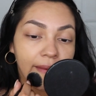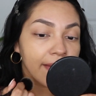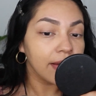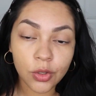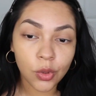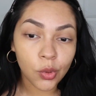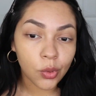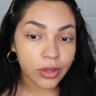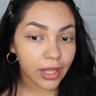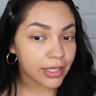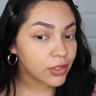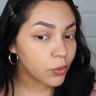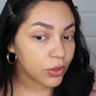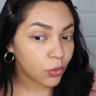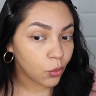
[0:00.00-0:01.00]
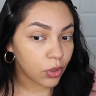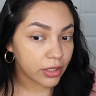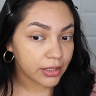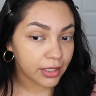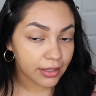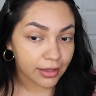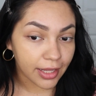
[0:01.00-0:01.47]
So that's with
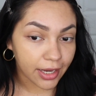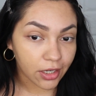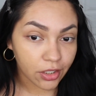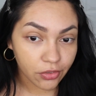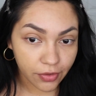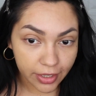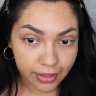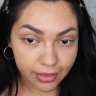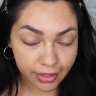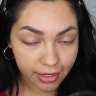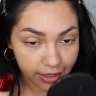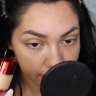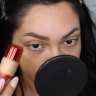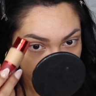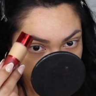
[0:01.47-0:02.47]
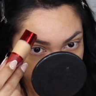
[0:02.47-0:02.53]
one layer right there.